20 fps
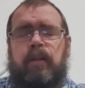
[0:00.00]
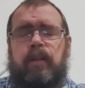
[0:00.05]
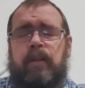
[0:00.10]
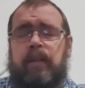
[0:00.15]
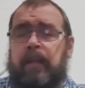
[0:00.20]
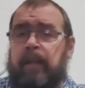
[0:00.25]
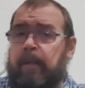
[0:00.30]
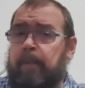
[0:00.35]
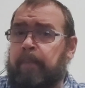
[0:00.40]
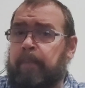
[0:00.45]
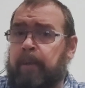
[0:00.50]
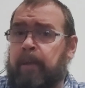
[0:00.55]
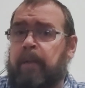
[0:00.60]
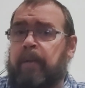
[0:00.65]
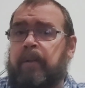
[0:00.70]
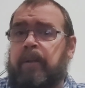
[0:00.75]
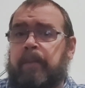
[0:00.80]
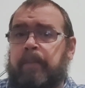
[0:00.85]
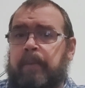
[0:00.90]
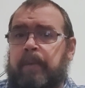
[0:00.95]
like a
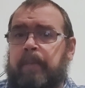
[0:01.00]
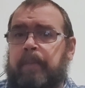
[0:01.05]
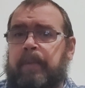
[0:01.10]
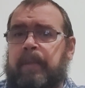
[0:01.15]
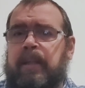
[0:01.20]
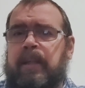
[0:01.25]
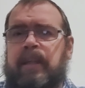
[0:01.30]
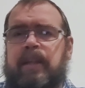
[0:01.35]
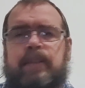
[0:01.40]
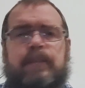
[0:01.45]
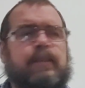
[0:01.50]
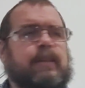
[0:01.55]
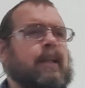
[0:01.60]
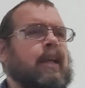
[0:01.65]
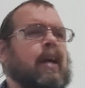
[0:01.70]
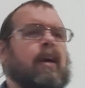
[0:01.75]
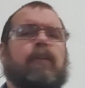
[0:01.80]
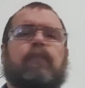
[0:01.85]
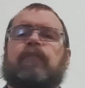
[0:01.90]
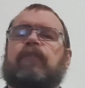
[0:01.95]
Browning BPS,
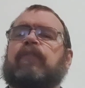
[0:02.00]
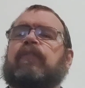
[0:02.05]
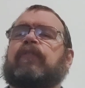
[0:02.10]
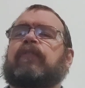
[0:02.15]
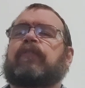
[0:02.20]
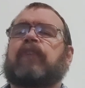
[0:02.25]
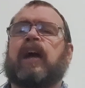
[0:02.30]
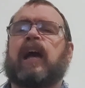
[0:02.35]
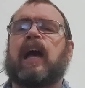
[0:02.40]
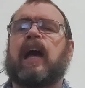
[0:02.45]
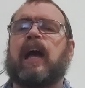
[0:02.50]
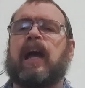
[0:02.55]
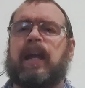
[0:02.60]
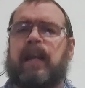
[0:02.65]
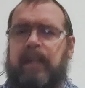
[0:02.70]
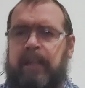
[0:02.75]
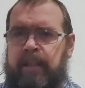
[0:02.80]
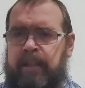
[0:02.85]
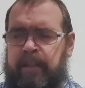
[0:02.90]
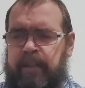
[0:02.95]
a
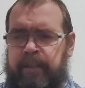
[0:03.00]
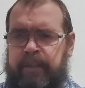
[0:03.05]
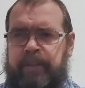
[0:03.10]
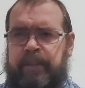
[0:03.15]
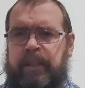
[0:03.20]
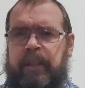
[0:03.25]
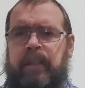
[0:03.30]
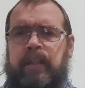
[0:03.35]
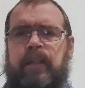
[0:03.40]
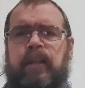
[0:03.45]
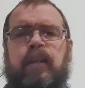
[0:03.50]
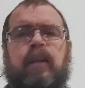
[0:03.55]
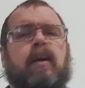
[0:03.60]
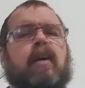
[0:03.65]
fine shotgun,